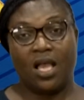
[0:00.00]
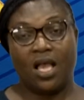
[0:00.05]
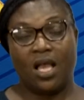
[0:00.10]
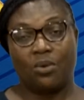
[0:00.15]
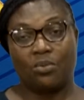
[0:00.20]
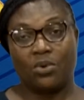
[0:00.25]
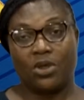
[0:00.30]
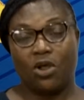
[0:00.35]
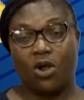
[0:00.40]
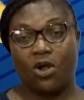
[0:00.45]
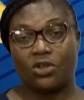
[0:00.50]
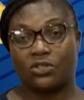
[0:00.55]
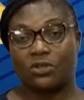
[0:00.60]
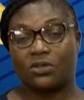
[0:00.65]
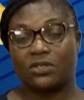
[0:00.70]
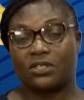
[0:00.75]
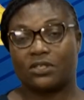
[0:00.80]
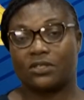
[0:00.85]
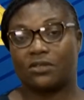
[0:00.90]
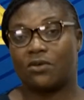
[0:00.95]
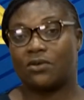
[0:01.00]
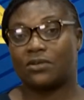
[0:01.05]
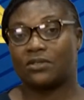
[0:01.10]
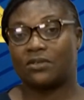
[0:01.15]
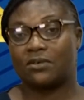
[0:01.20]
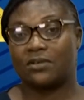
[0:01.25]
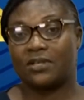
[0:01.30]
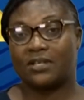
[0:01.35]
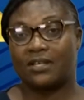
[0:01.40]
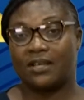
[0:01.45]
And we also discussed
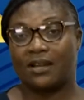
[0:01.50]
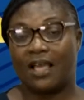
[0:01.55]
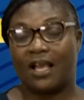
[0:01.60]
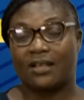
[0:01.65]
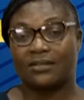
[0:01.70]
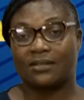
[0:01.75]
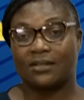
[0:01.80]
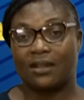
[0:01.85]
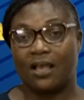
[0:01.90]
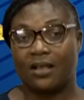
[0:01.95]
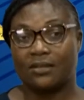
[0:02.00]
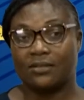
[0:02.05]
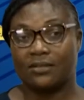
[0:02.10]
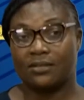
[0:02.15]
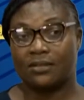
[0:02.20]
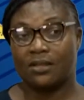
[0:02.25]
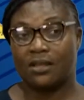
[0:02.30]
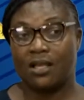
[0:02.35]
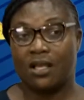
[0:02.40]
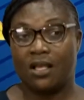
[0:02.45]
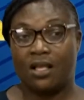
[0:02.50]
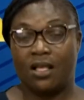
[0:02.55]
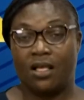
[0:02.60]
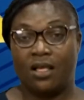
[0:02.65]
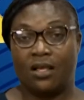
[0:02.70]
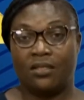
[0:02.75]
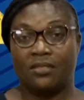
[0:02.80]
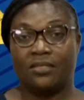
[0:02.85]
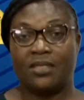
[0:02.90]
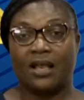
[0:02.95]
during the last class
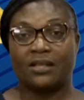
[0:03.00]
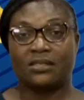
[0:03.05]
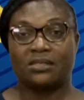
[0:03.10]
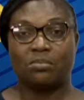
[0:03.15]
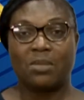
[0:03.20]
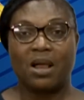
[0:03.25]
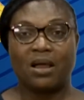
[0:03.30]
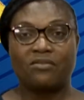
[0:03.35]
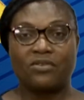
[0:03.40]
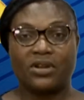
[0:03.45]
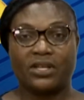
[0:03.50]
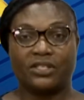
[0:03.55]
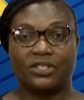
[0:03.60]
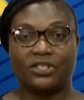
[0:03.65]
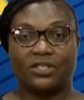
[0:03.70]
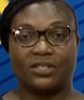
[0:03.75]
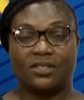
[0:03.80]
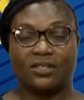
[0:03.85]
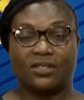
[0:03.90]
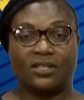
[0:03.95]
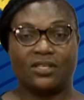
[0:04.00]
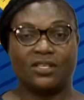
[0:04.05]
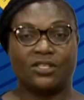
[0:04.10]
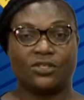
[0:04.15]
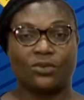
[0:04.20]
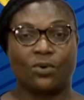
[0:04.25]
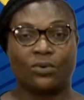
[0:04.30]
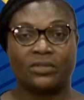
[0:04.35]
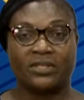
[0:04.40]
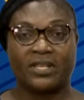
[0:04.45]
that marriage
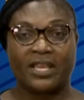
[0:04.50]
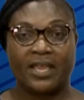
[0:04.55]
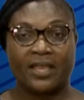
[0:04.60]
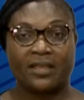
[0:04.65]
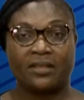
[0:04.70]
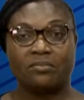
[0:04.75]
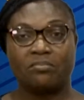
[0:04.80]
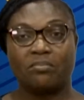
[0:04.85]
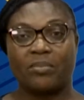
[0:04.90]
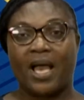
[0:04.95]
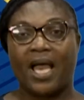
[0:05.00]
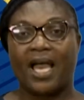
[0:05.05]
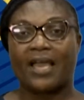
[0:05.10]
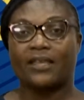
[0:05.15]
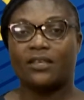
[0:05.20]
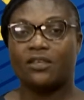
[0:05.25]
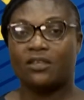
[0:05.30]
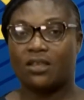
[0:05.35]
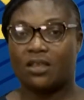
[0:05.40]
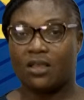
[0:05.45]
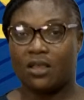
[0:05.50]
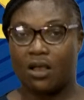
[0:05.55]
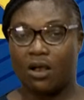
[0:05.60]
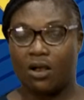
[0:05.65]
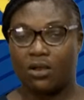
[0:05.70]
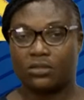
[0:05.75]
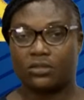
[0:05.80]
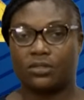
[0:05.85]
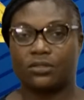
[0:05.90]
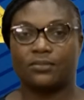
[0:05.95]
is ordained by
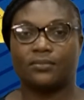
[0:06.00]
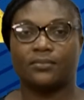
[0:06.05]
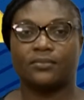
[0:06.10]
God,